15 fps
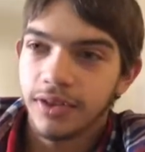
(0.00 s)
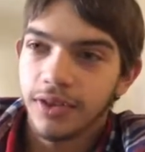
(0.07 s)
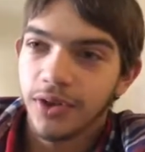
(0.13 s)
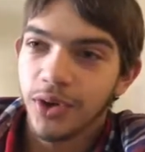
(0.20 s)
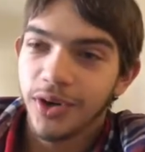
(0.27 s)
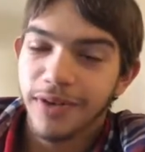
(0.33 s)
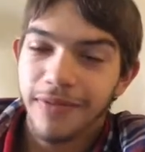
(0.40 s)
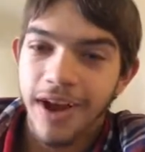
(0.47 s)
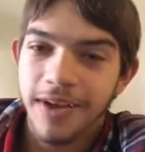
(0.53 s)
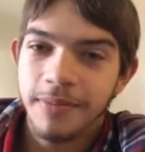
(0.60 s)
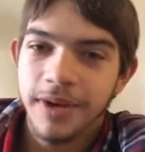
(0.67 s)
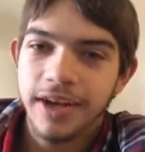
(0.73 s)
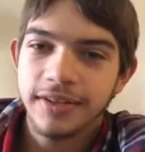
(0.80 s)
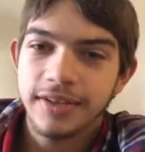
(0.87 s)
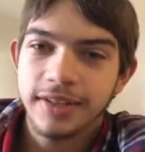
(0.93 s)
35
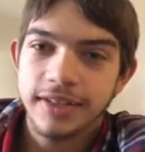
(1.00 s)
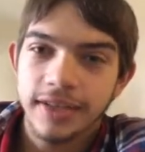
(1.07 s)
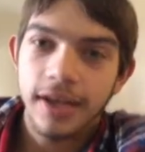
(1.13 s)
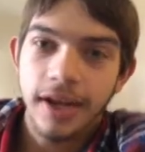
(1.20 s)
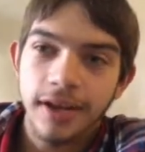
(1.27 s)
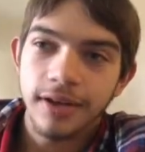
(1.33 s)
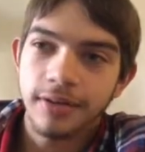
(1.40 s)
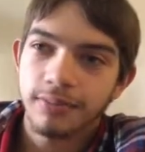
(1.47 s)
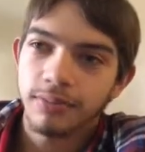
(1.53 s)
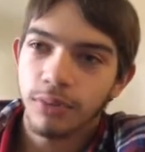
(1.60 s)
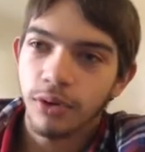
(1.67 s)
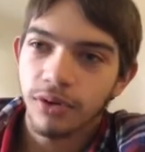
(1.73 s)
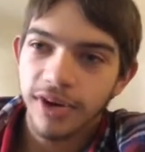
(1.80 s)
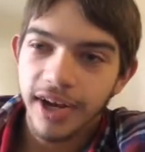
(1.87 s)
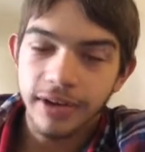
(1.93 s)
minutes, and
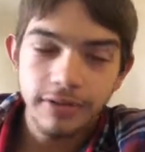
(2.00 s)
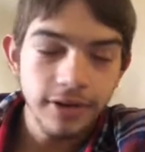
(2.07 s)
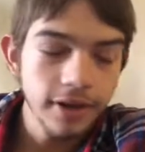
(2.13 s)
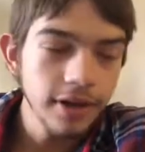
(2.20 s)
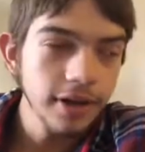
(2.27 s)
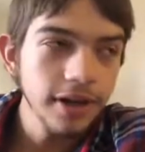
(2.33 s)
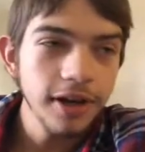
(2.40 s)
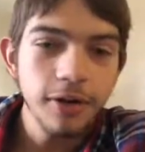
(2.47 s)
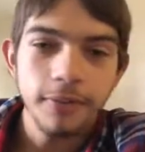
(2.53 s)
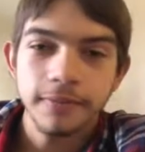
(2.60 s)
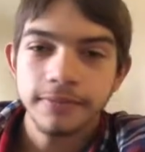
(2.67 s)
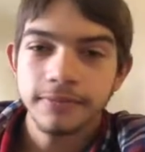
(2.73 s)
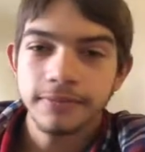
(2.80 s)
pull it out, and you're good to go.